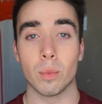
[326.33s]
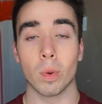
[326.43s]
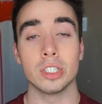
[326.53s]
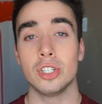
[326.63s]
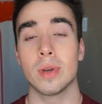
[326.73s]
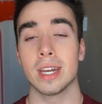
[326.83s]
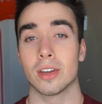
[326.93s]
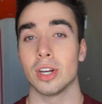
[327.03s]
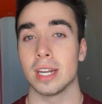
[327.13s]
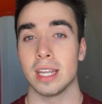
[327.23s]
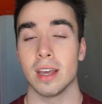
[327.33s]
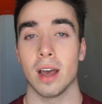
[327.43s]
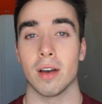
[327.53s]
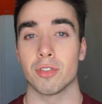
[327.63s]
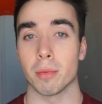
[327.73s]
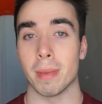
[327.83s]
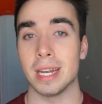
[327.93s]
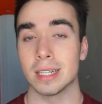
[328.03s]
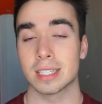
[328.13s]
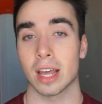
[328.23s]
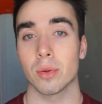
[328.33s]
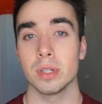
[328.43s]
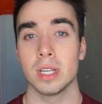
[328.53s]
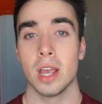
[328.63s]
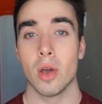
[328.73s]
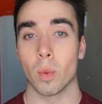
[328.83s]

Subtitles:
And once you get a good idea of your maintenance calories,